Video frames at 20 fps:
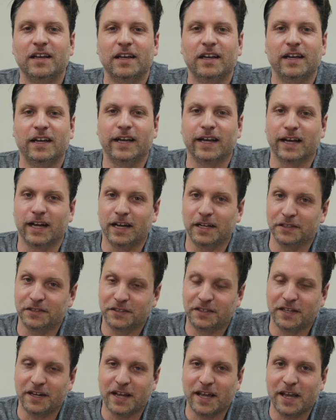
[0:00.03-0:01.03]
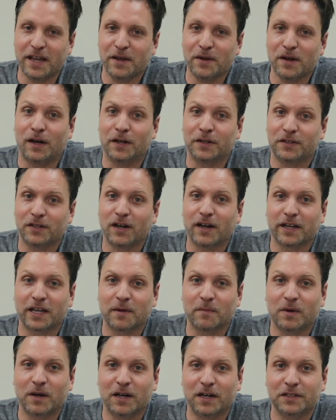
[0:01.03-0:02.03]
Hey guys, today on
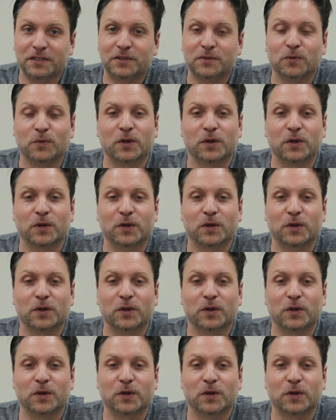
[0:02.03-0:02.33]
Talking Mods,